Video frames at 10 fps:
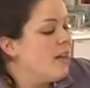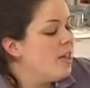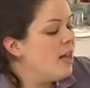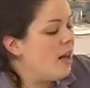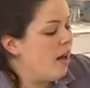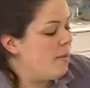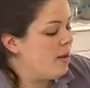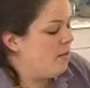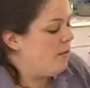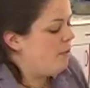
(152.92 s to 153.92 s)
Yeah, I
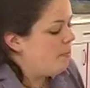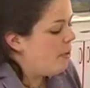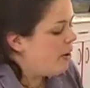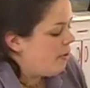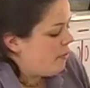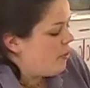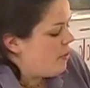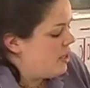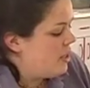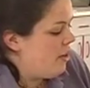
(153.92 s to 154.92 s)
mean, part of what
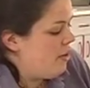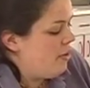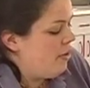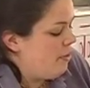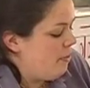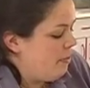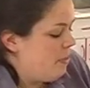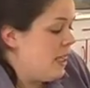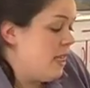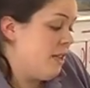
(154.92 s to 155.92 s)
we do,
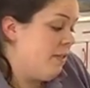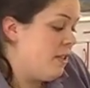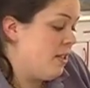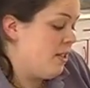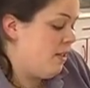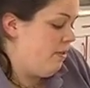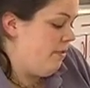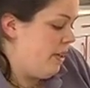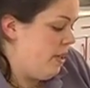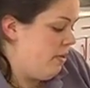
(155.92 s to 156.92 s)
particularly as I've just
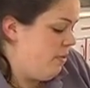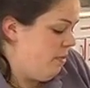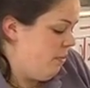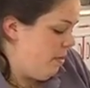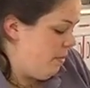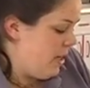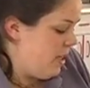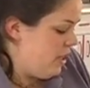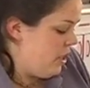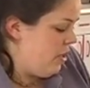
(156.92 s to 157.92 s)
finished one of my
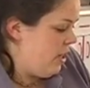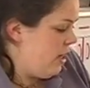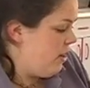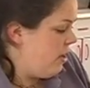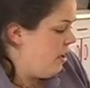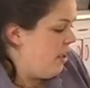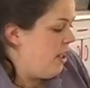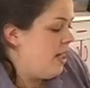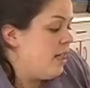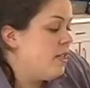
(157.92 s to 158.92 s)
years at uni,
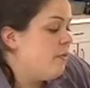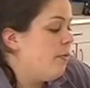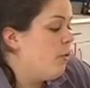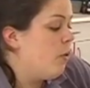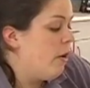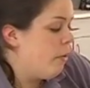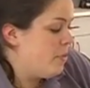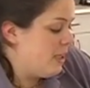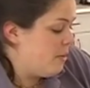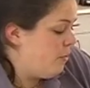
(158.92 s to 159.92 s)
is for all our
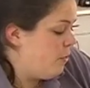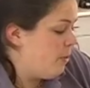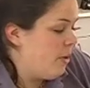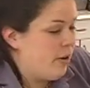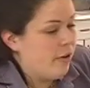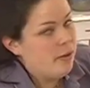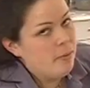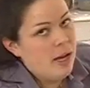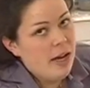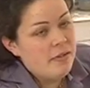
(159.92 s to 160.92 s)
objects before we work on them,
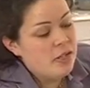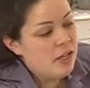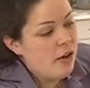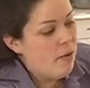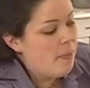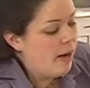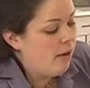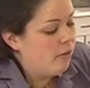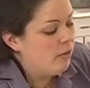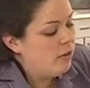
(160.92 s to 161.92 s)
we have to know
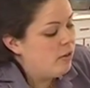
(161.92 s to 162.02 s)
about